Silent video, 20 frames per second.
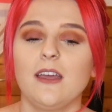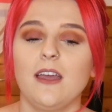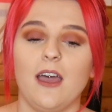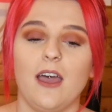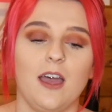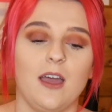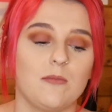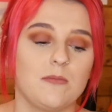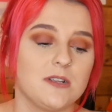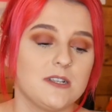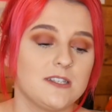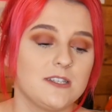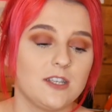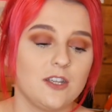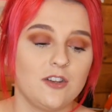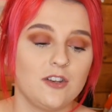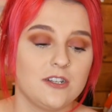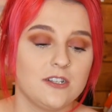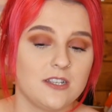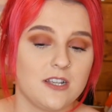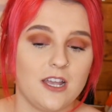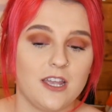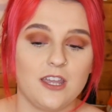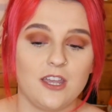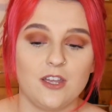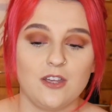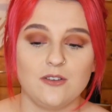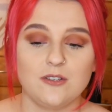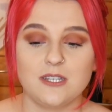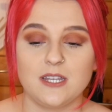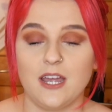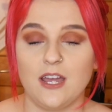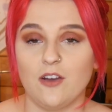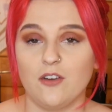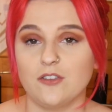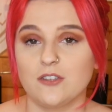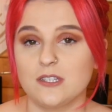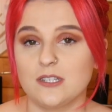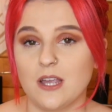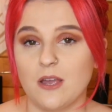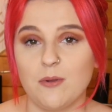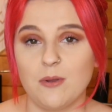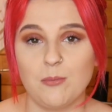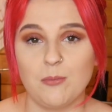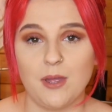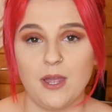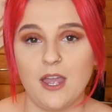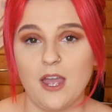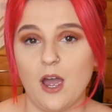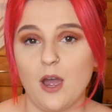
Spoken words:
As soon as I used it on the sewing bee,